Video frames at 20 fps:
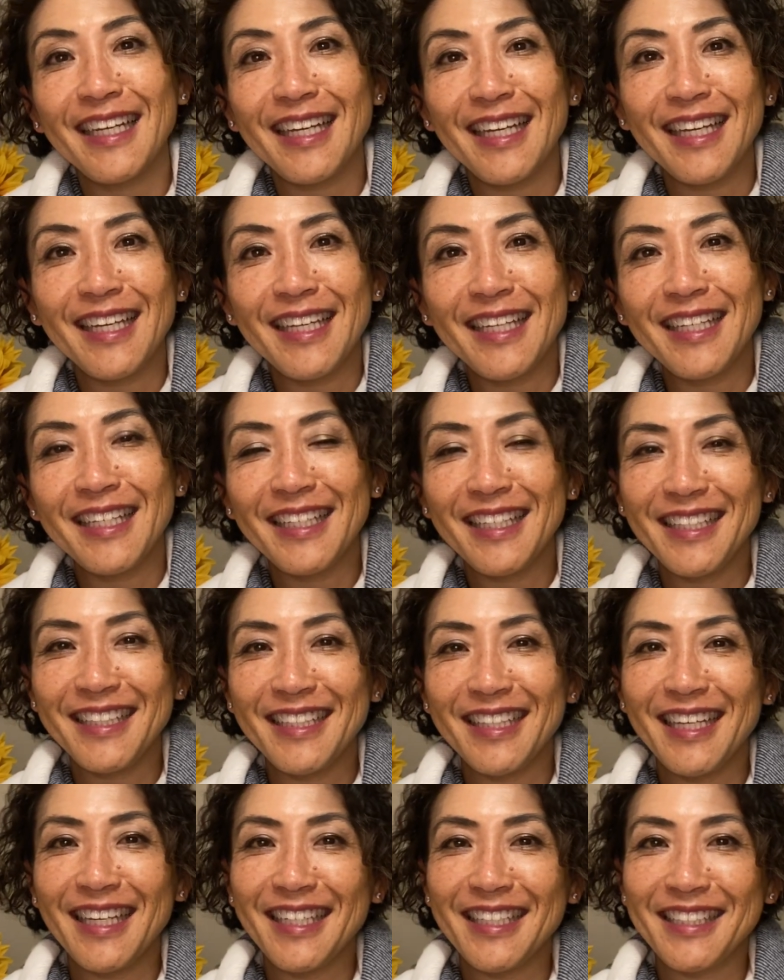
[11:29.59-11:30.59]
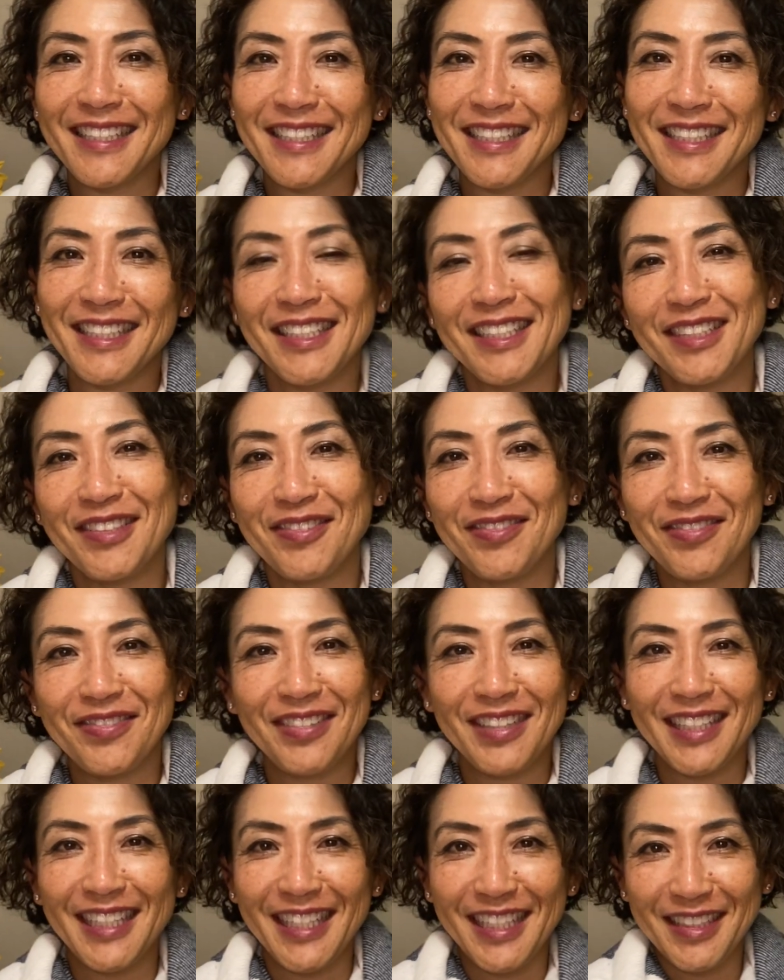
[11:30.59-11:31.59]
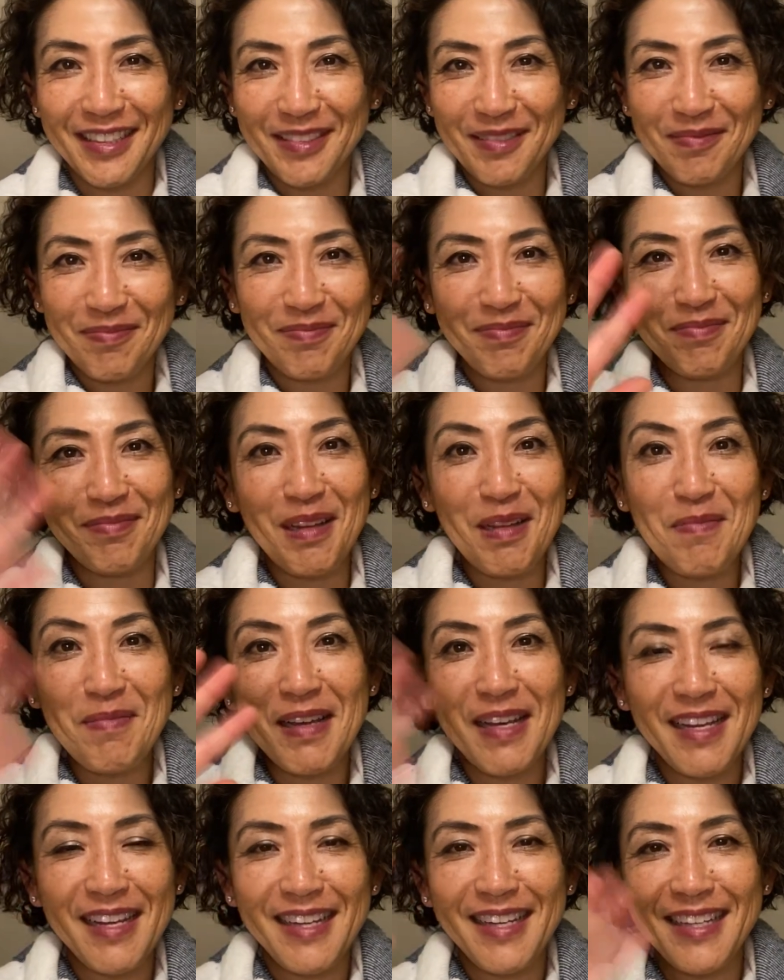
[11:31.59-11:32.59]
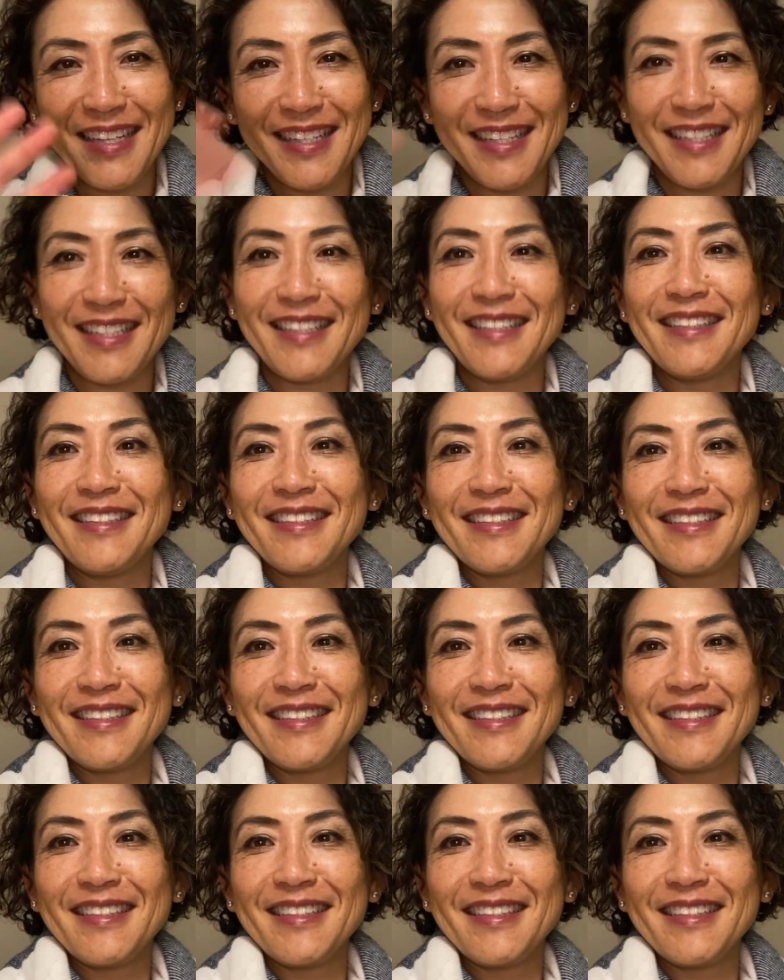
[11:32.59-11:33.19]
in the next video. Bye bye.